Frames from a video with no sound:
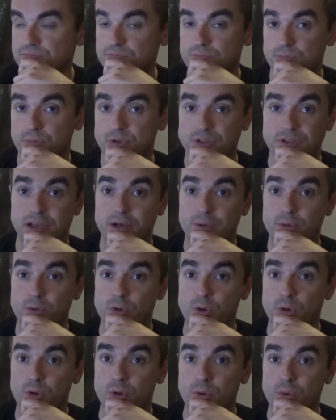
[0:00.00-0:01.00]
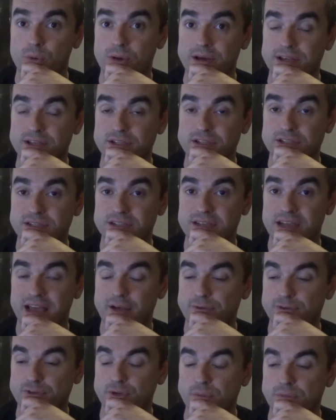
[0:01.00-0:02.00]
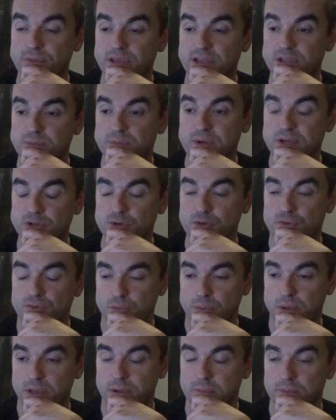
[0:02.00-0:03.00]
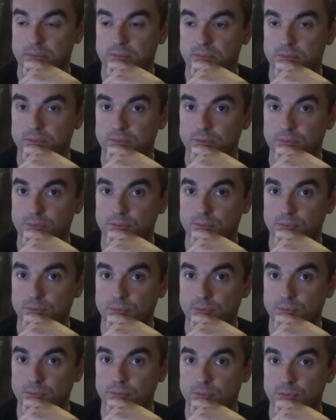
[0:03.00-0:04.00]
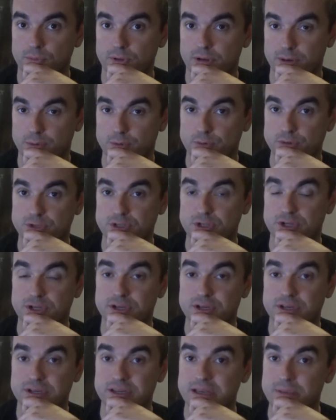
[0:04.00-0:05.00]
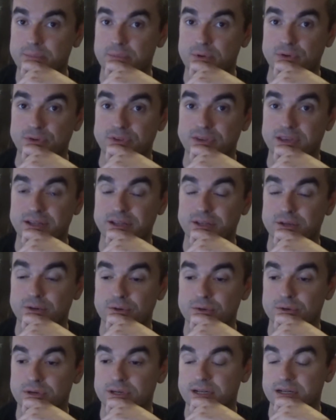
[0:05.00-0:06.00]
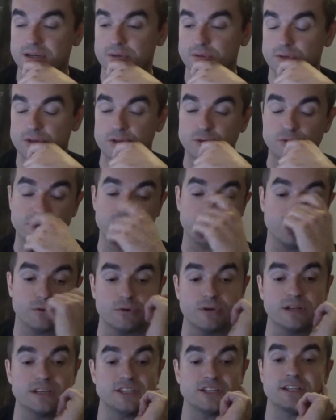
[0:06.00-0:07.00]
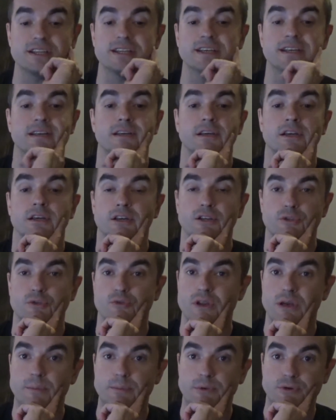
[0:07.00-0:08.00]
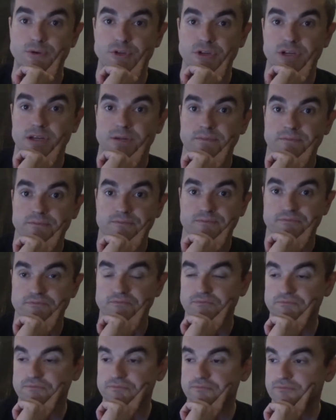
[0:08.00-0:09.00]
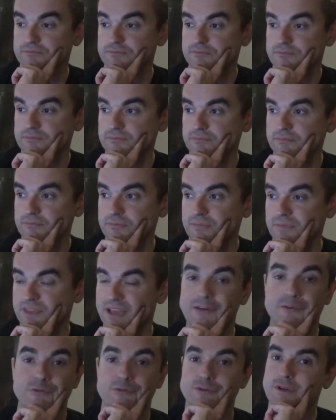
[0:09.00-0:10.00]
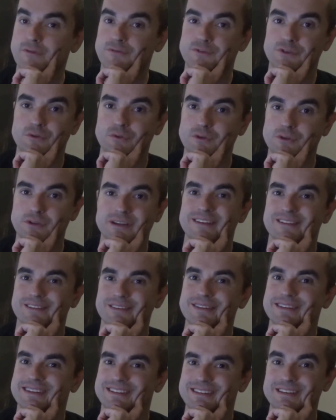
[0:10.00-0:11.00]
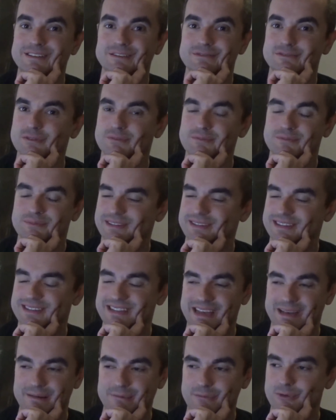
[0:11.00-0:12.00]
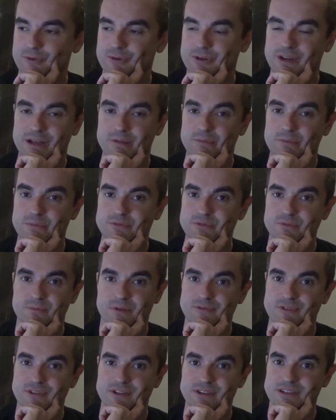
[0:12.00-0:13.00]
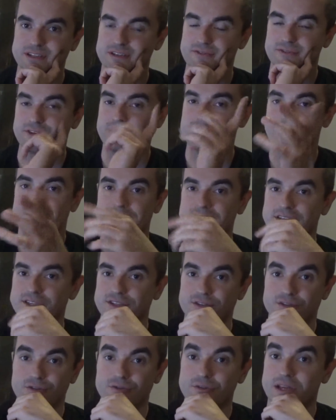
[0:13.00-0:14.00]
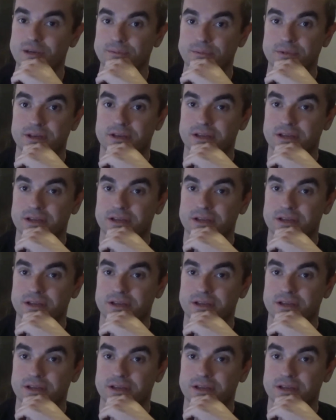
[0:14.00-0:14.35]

but they will always have something special for me. We'll continue listening to their music. They have so damn good albums, my friends. If you never listen to them,